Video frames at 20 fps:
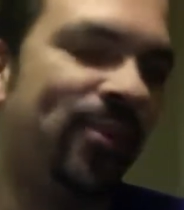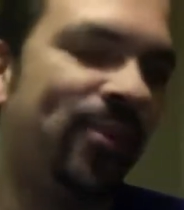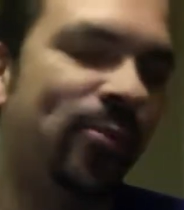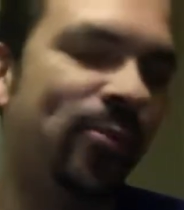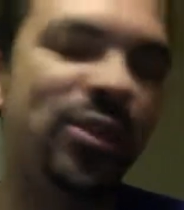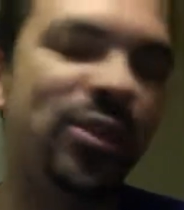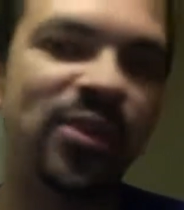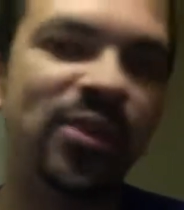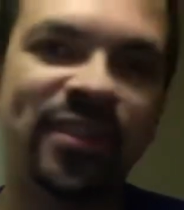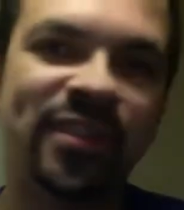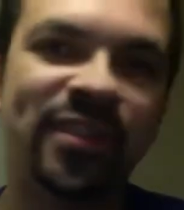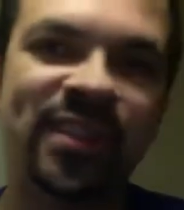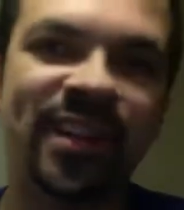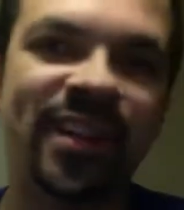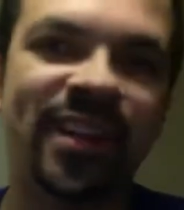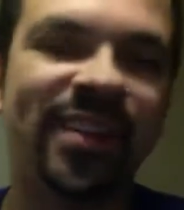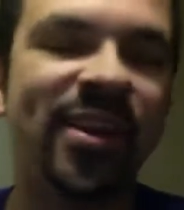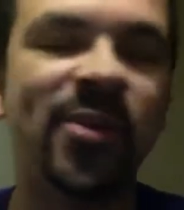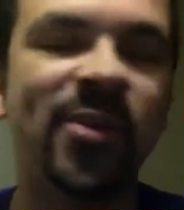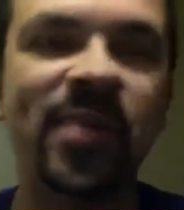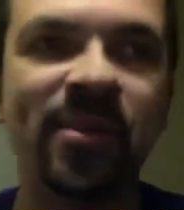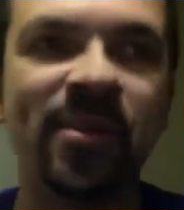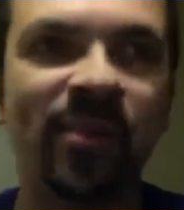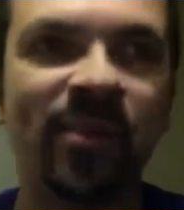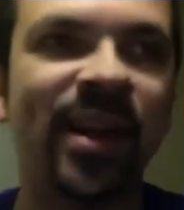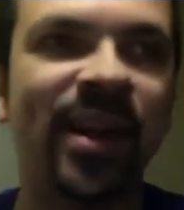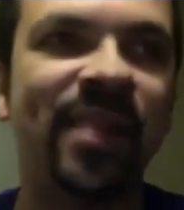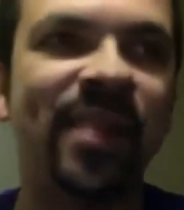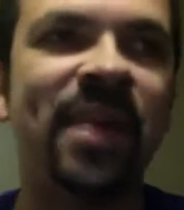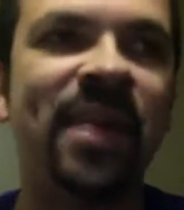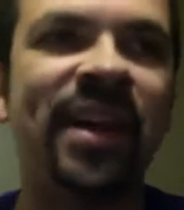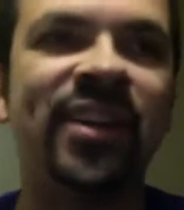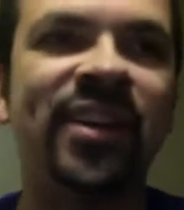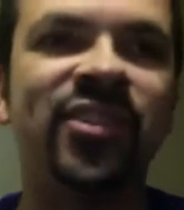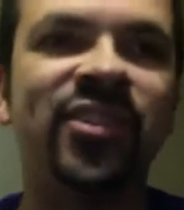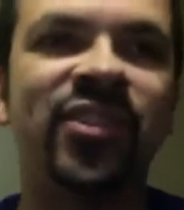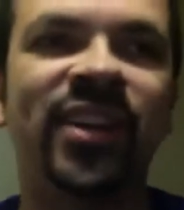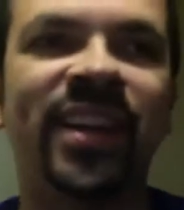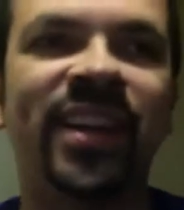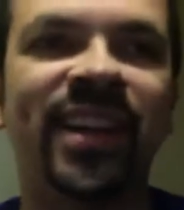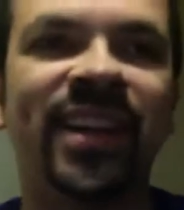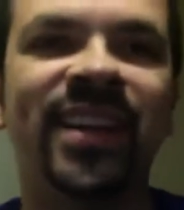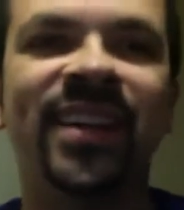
Would you have, I know we're playing manager here,